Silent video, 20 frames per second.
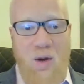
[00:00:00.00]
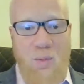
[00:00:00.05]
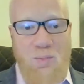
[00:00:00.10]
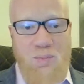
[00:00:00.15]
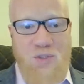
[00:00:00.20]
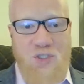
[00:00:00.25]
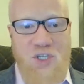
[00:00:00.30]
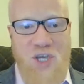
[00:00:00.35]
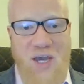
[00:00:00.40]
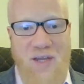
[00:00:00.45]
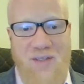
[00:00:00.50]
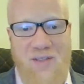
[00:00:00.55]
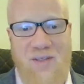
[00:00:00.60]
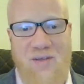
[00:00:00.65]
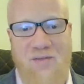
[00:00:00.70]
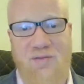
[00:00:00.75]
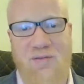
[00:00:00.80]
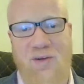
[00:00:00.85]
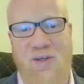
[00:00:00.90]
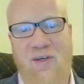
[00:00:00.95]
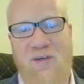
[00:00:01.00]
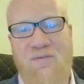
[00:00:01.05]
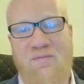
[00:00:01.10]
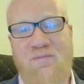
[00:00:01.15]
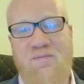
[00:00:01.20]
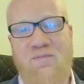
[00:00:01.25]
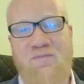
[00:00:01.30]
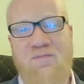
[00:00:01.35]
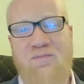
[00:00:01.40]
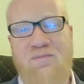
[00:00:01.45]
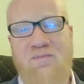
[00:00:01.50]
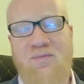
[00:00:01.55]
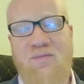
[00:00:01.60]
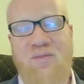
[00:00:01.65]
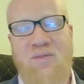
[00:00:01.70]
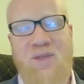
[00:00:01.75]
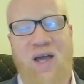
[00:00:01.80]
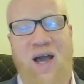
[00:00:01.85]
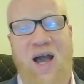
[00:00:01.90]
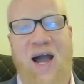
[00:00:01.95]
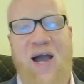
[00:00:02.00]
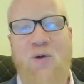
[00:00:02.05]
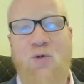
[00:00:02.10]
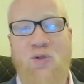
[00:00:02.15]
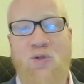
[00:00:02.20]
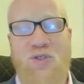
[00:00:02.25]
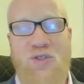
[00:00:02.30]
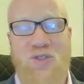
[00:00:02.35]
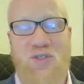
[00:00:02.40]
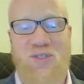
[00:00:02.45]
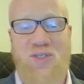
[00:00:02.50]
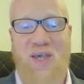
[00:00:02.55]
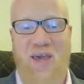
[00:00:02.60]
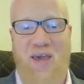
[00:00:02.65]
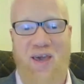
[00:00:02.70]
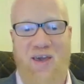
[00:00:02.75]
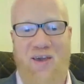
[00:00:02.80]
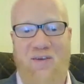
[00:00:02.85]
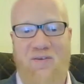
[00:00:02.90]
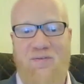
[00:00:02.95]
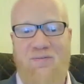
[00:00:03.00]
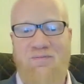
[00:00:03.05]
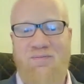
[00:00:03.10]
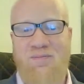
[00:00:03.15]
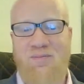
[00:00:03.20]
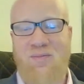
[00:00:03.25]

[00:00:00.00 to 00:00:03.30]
objectively, I would say